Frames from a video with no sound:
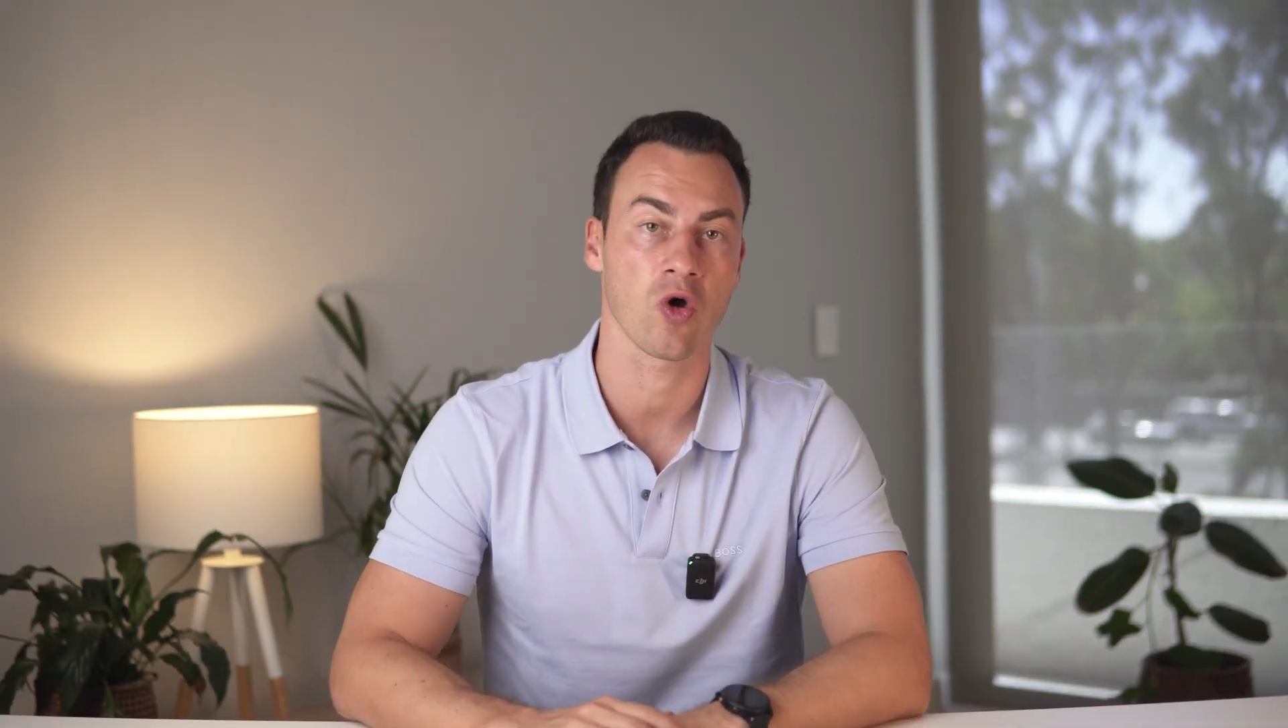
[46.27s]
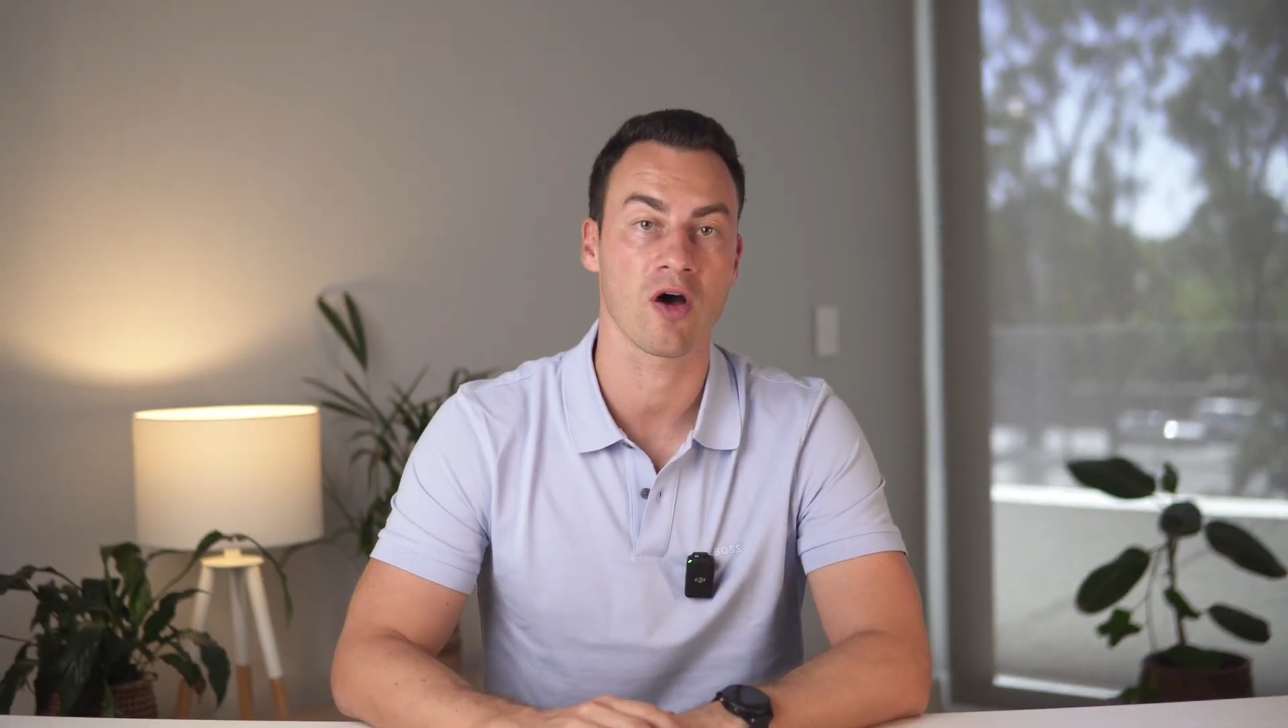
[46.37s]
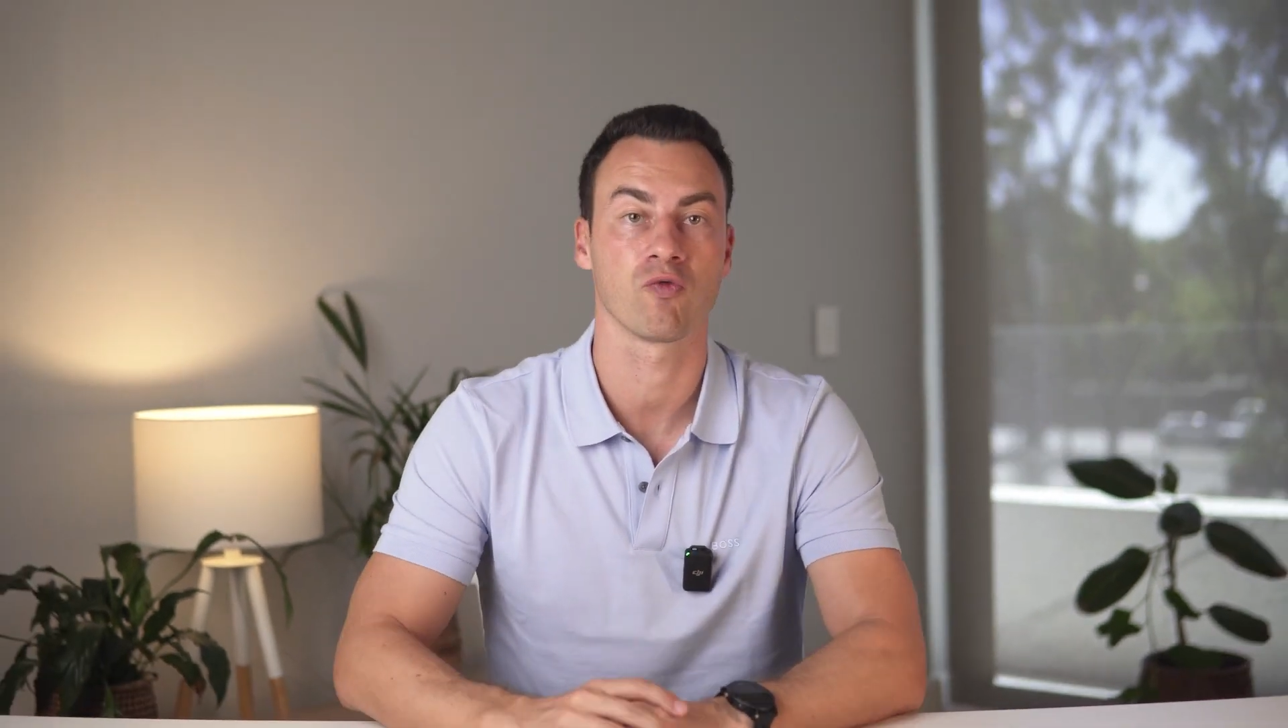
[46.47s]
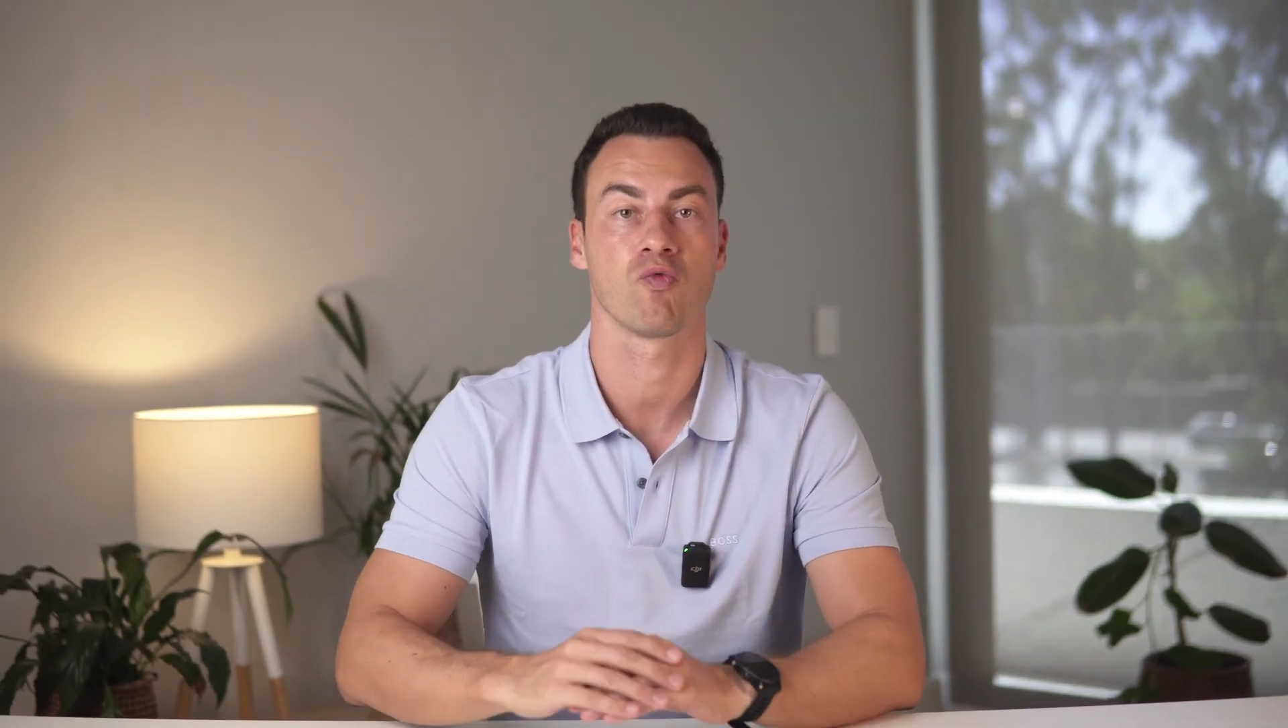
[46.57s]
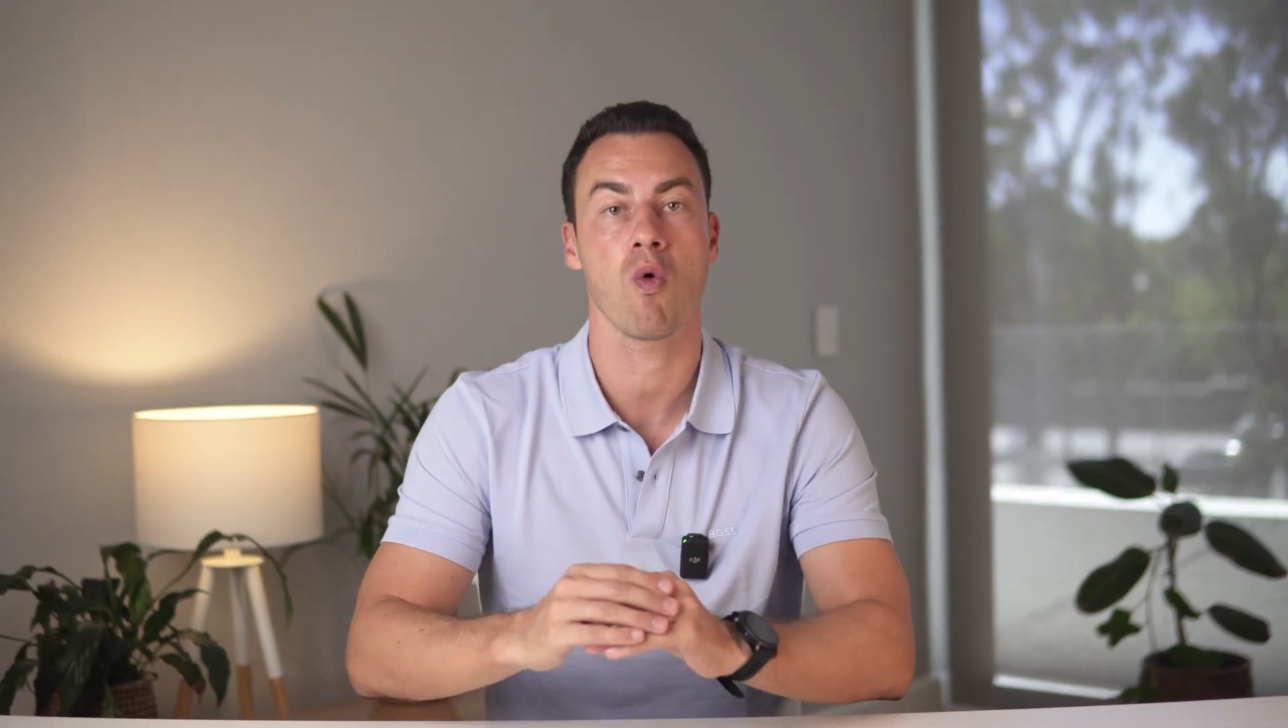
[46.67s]

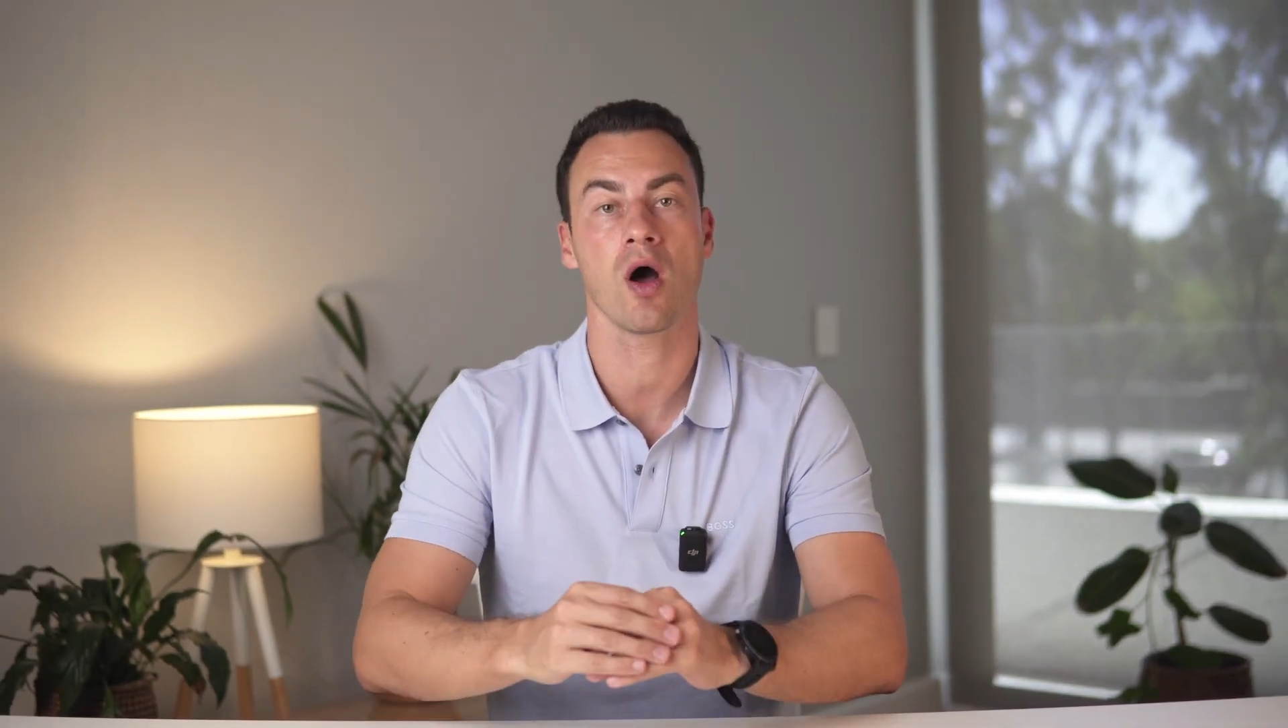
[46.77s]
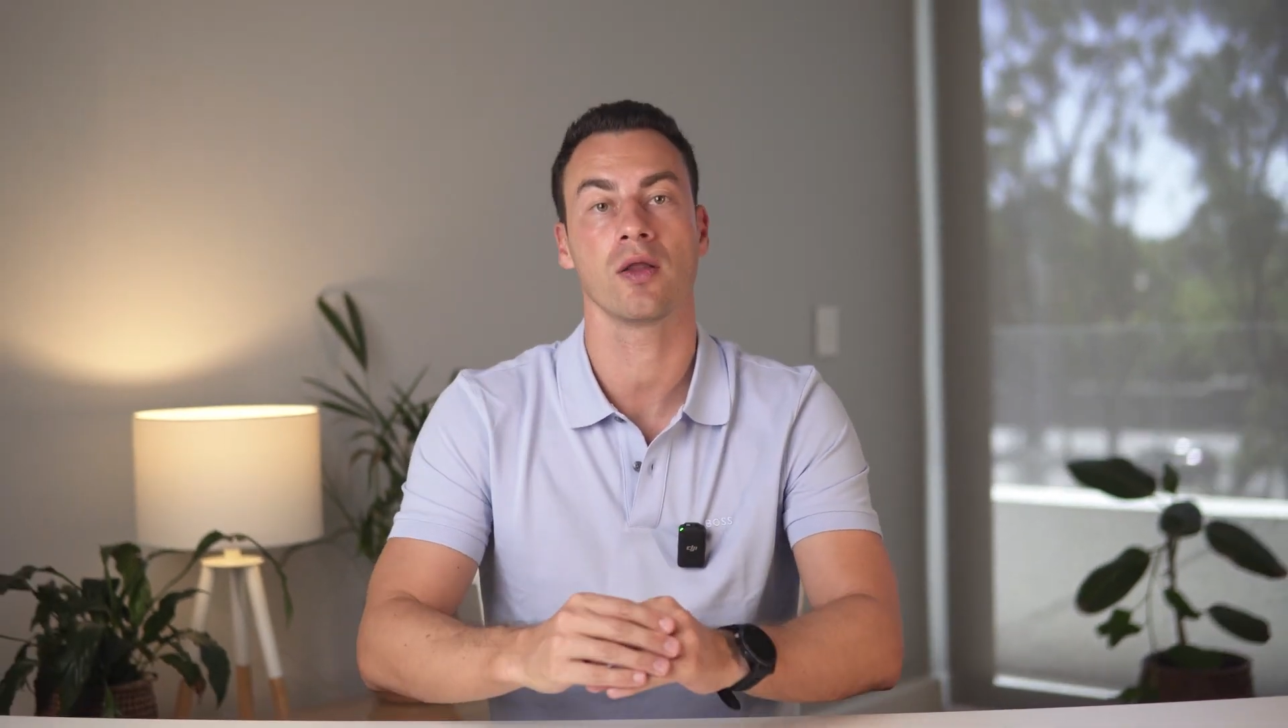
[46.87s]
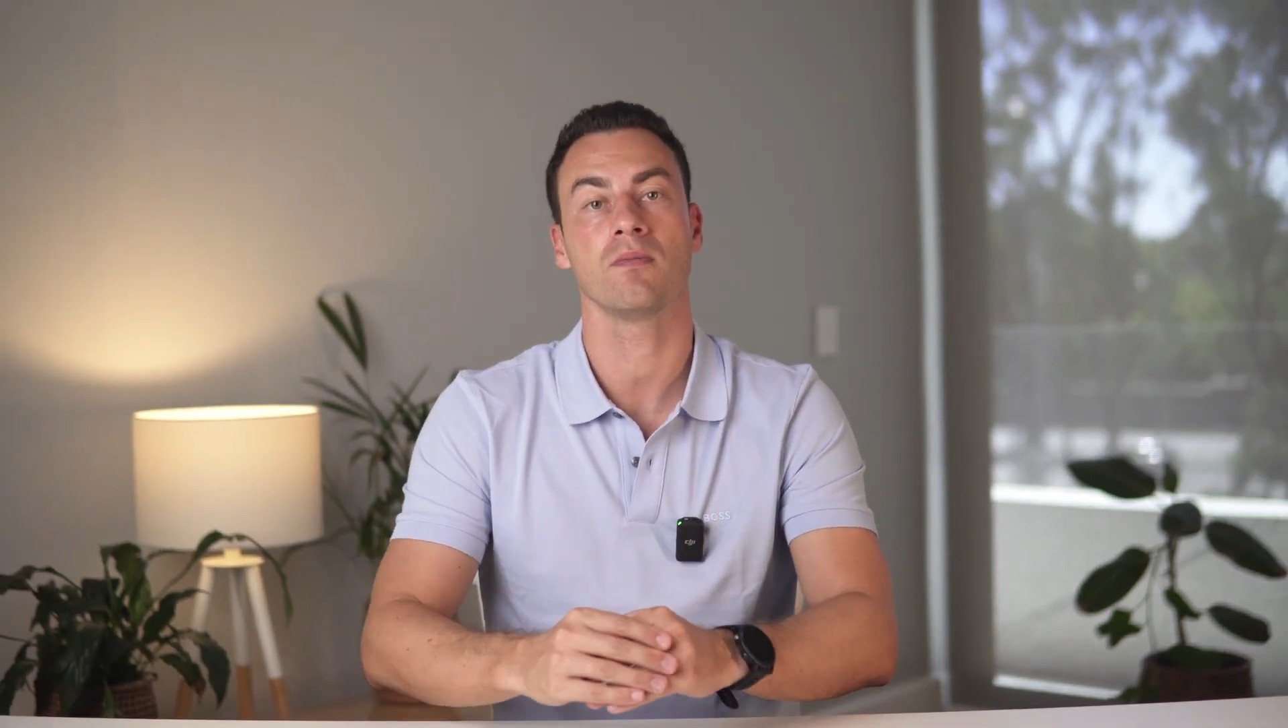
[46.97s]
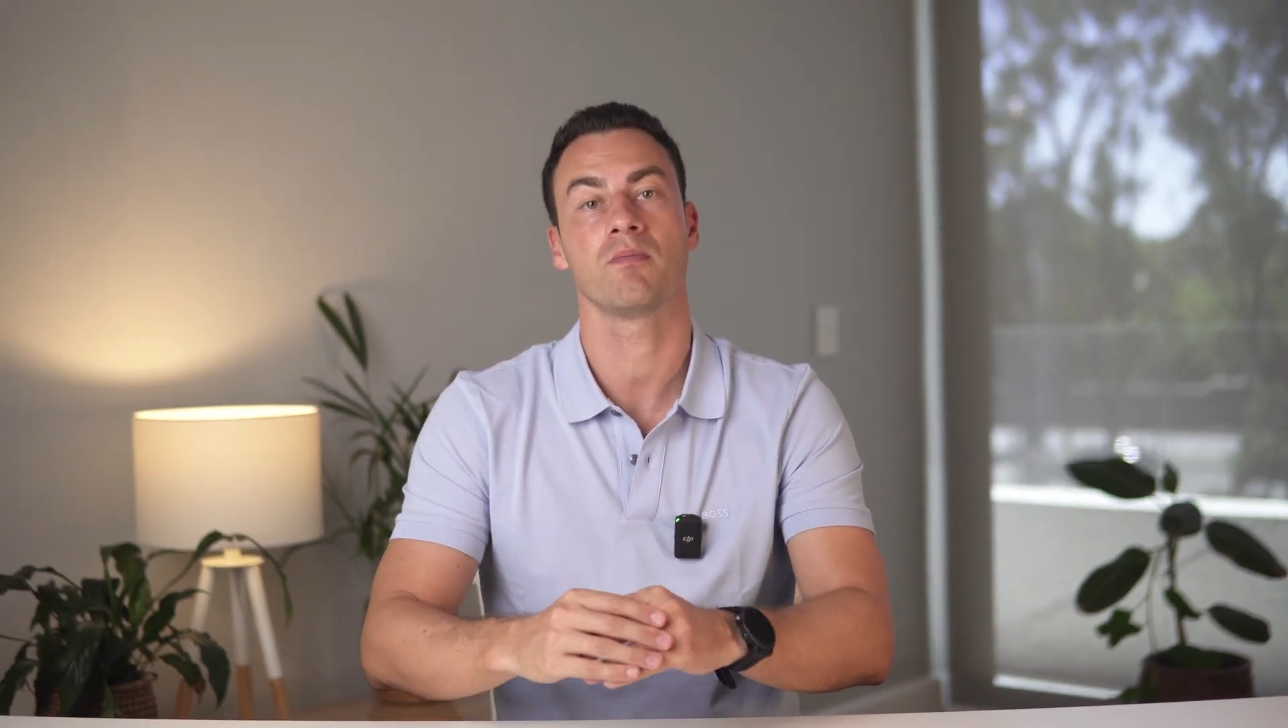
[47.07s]
have one